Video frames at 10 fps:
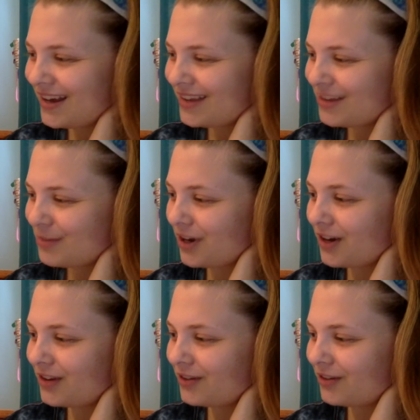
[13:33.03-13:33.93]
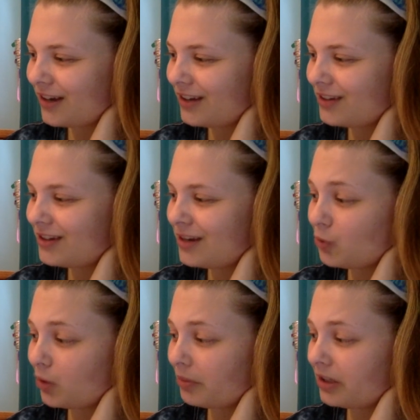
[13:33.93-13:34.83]
The pig on the right, named
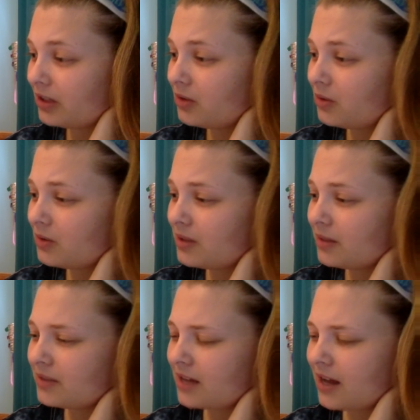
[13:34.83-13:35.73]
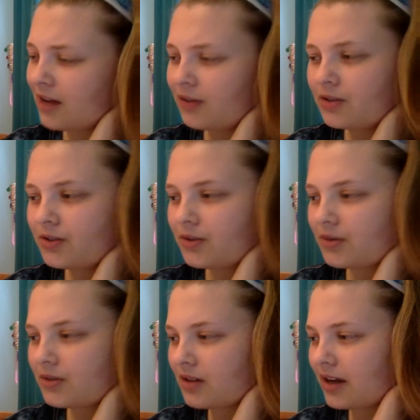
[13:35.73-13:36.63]
Norman, who seemed ever so
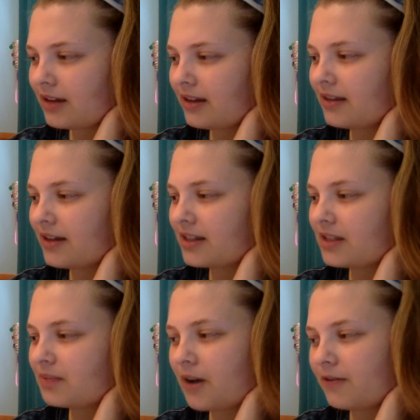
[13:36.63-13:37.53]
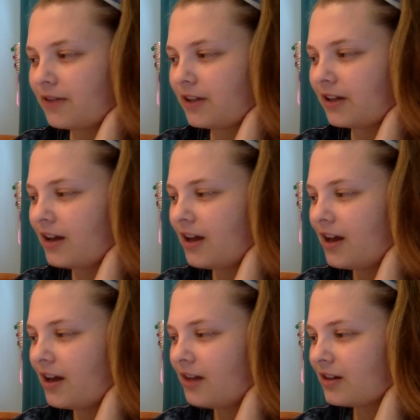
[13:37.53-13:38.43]
slightly less puffy,
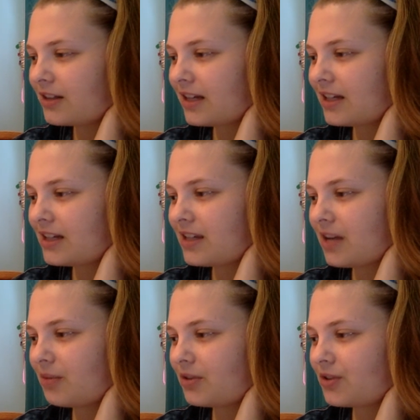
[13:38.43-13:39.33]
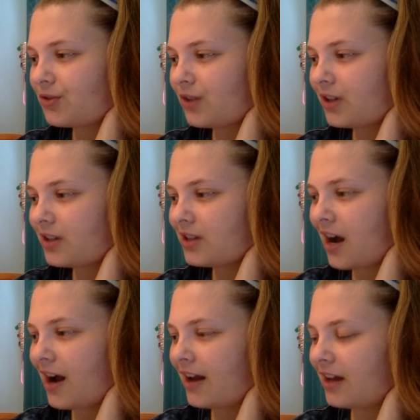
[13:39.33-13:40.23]
looked at his neighbor's crooked
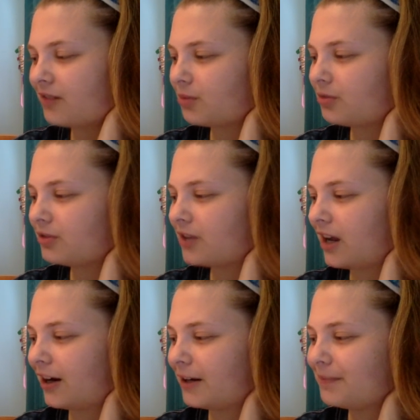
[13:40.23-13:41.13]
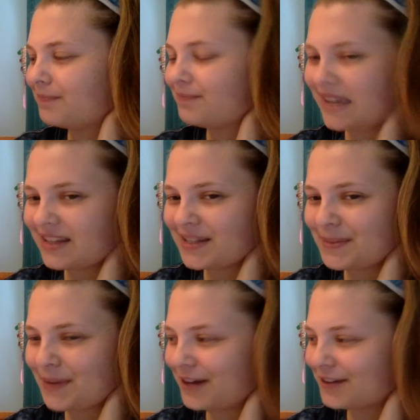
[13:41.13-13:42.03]
tie and rumpled hair and
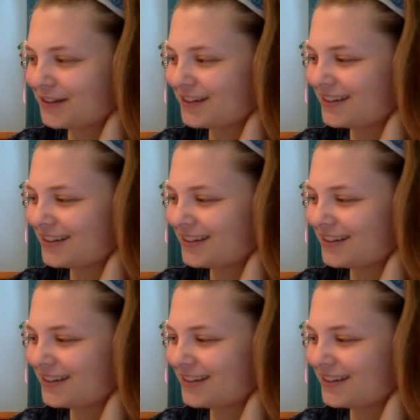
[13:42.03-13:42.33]
smiled.